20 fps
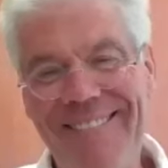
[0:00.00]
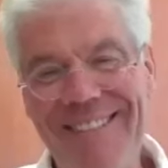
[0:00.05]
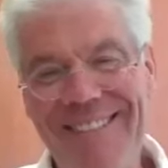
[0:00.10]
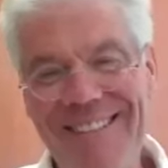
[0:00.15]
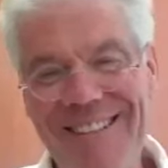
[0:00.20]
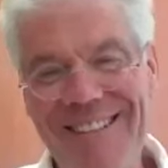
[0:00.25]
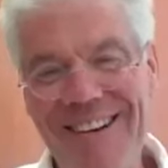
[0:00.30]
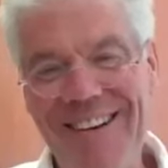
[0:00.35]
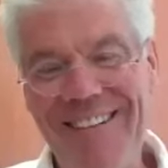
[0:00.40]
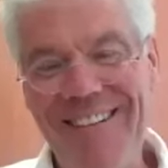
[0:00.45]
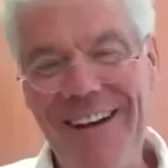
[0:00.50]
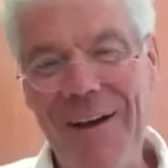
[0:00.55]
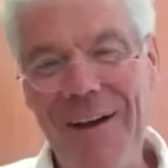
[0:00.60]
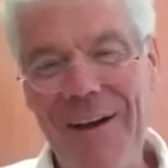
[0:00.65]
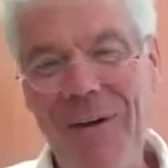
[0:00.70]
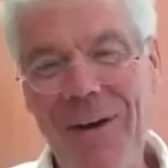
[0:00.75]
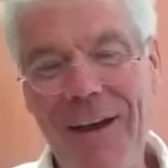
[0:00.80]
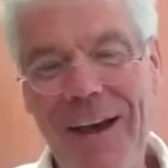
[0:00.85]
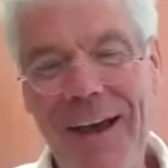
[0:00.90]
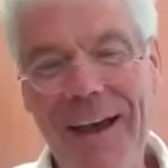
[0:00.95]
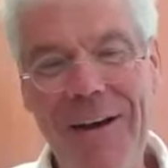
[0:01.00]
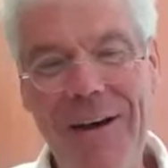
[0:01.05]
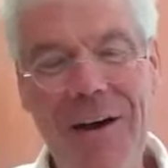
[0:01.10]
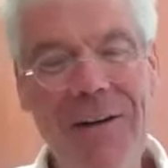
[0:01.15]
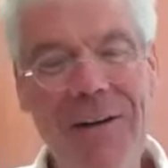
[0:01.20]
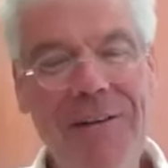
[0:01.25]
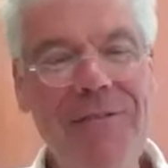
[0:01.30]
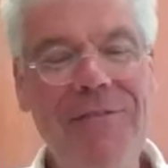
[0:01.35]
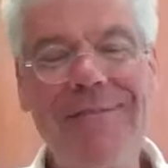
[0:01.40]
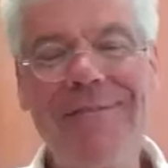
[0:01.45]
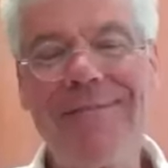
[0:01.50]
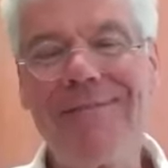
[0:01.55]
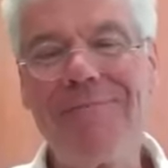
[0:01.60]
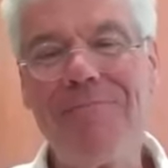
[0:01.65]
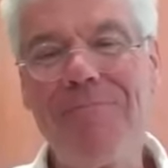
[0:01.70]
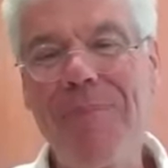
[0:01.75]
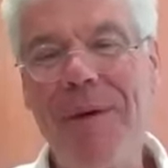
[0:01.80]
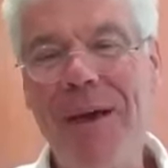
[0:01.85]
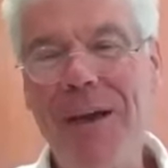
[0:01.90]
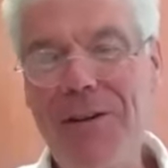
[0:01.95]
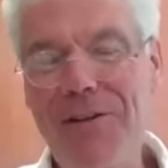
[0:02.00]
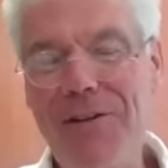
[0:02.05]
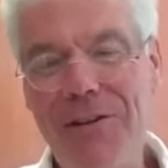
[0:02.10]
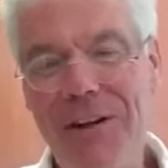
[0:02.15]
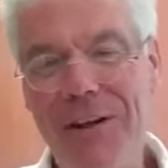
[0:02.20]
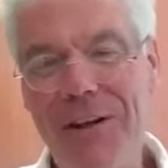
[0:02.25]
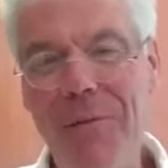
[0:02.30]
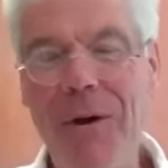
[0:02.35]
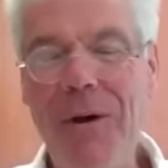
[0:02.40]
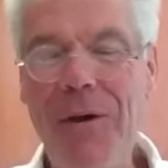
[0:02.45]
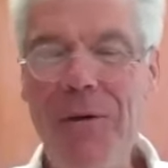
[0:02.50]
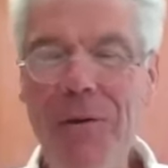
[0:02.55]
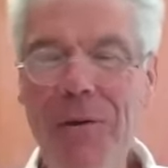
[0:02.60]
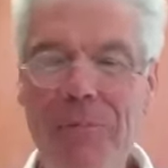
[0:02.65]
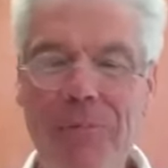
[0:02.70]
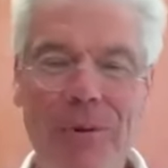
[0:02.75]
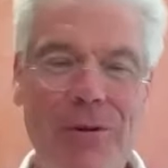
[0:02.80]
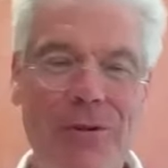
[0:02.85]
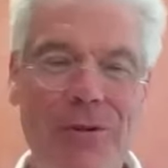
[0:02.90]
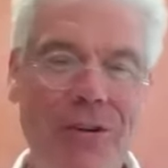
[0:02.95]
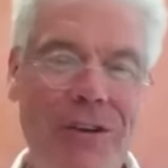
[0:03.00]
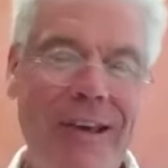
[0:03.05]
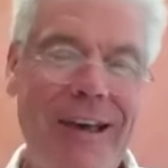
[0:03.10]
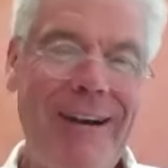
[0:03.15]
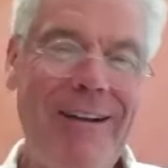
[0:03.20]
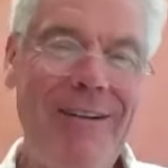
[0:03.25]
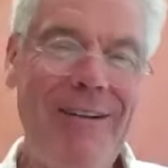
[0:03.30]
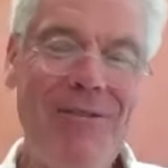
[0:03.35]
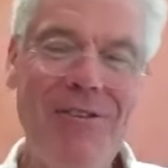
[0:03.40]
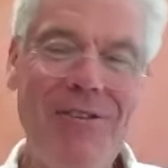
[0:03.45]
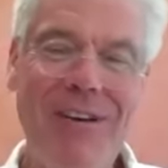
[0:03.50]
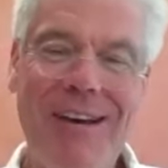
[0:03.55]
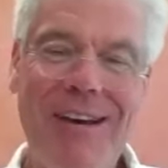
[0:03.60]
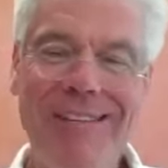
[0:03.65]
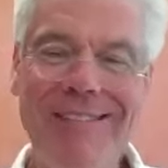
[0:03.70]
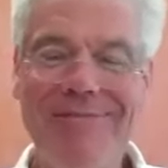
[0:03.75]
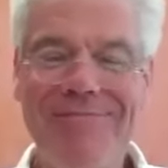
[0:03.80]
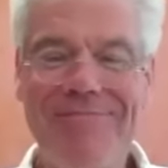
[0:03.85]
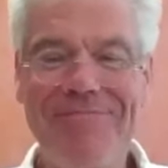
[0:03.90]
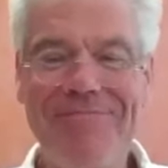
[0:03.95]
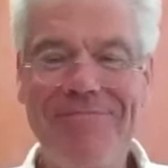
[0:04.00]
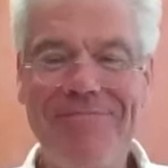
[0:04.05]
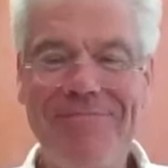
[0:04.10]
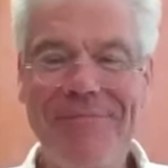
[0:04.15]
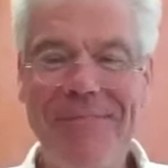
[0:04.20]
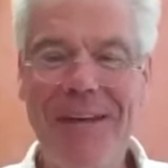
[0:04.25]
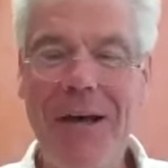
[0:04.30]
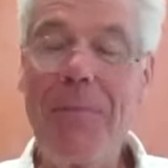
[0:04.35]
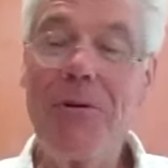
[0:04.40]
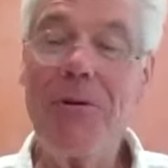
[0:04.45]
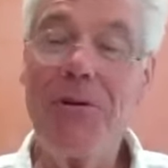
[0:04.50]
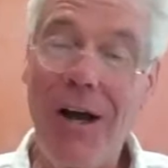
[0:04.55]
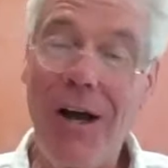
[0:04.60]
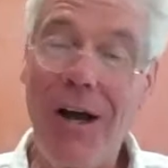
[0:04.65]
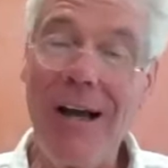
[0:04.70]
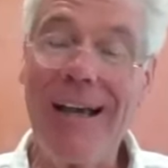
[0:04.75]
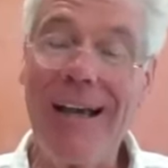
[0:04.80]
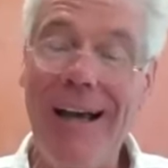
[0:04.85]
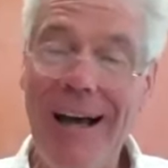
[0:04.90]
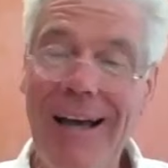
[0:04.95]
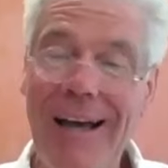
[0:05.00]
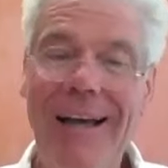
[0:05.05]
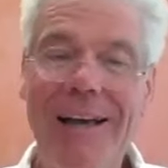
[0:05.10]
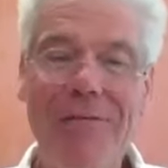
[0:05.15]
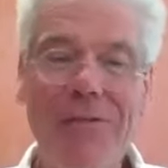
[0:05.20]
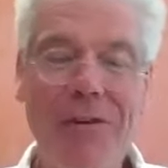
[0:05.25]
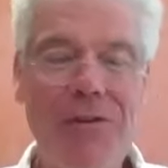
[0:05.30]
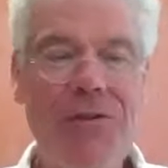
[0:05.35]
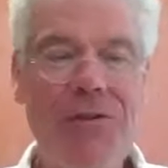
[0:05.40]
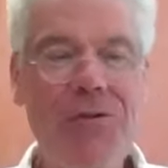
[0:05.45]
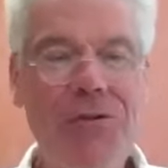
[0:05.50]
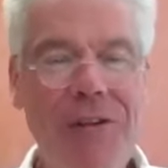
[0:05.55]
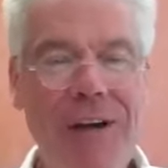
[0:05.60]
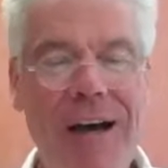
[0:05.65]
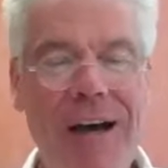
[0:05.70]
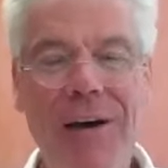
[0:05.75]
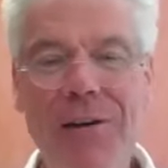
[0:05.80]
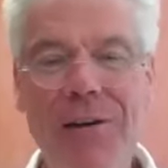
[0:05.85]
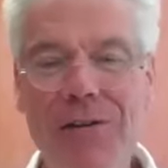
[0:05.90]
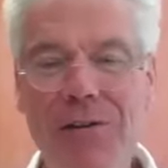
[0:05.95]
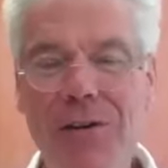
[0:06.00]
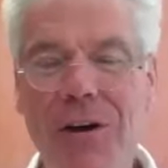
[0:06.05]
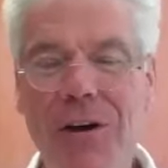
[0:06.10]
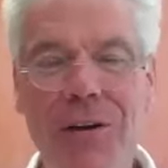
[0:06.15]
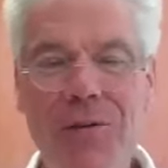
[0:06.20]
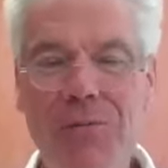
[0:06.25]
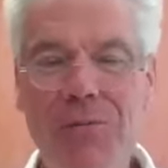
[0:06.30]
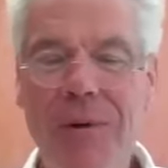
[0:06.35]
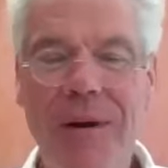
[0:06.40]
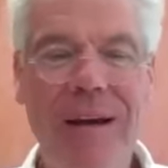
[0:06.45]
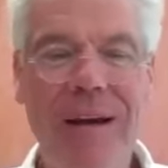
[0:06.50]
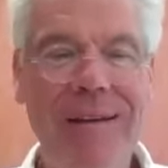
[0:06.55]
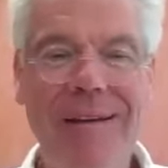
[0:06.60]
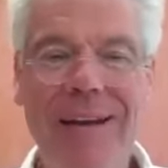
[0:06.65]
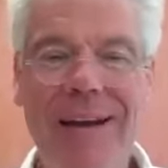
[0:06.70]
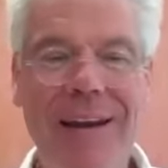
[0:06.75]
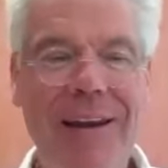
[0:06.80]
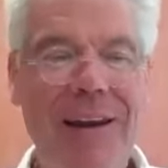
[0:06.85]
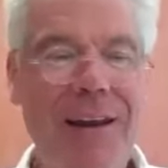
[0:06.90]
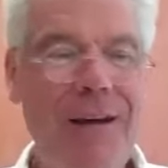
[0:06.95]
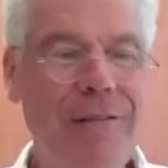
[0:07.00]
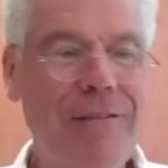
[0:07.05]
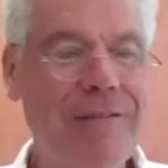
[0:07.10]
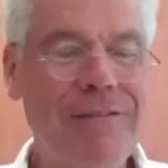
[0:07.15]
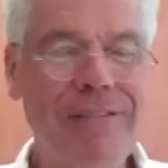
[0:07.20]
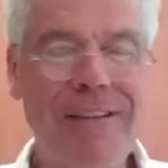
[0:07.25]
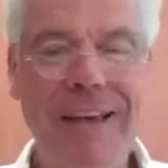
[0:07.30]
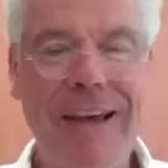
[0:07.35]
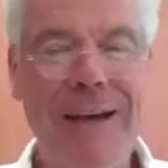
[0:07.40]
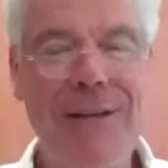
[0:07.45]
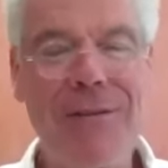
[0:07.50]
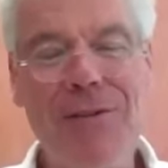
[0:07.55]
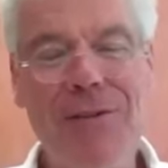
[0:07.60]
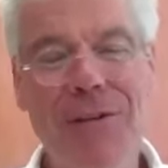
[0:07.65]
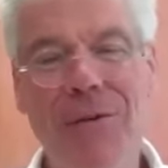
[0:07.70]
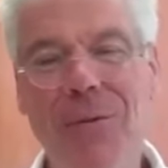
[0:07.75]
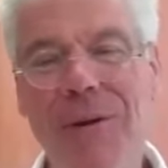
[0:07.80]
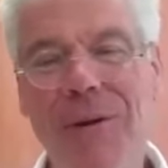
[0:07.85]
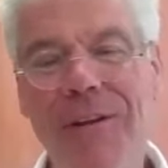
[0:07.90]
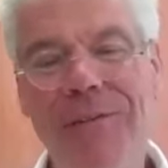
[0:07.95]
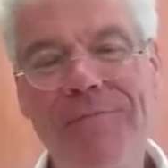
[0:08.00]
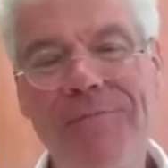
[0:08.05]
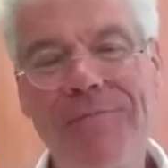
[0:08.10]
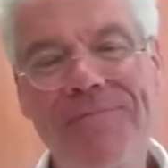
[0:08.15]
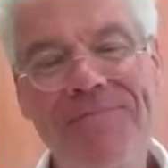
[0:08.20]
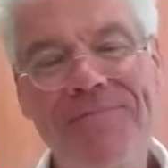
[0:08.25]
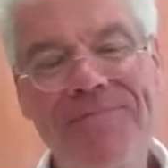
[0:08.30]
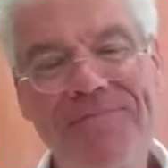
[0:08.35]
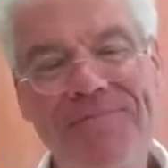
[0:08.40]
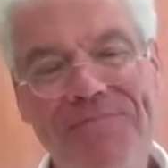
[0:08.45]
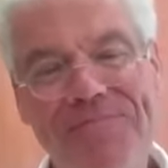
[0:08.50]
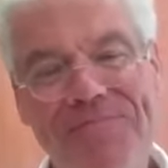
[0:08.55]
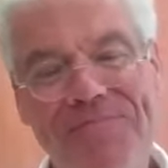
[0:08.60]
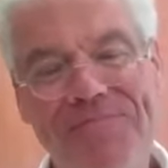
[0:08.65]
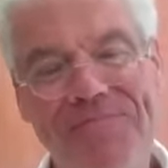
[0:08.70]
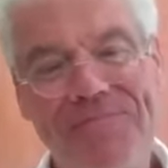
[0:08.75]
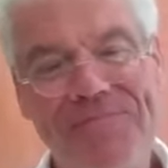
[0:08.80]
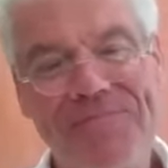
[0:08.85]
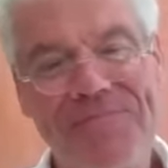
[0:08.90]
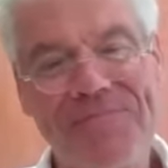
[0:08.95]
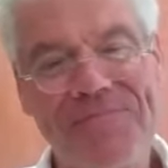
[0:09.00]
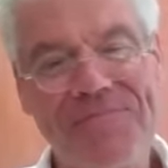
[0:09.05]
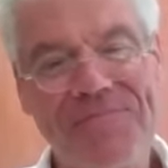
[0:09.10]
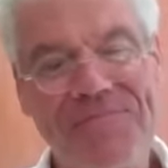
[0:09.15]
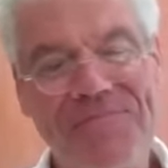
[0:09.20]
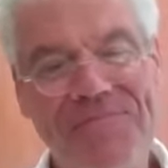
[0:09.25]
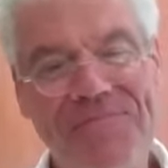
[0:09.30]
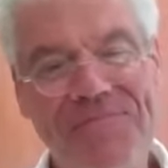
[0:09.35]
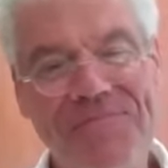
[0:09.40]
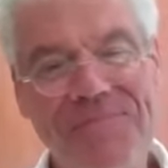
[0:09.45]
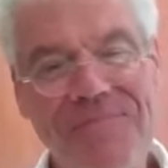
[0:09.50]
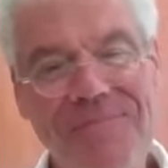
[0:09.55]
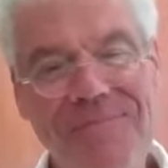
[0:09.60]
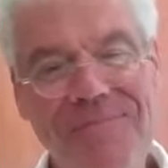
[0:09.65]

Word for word: Second. Sure. I will hang on patiently while you put your cat outside. I'm a dog guy. I've got two dog dogs, but I, I love cats equally. Yeah.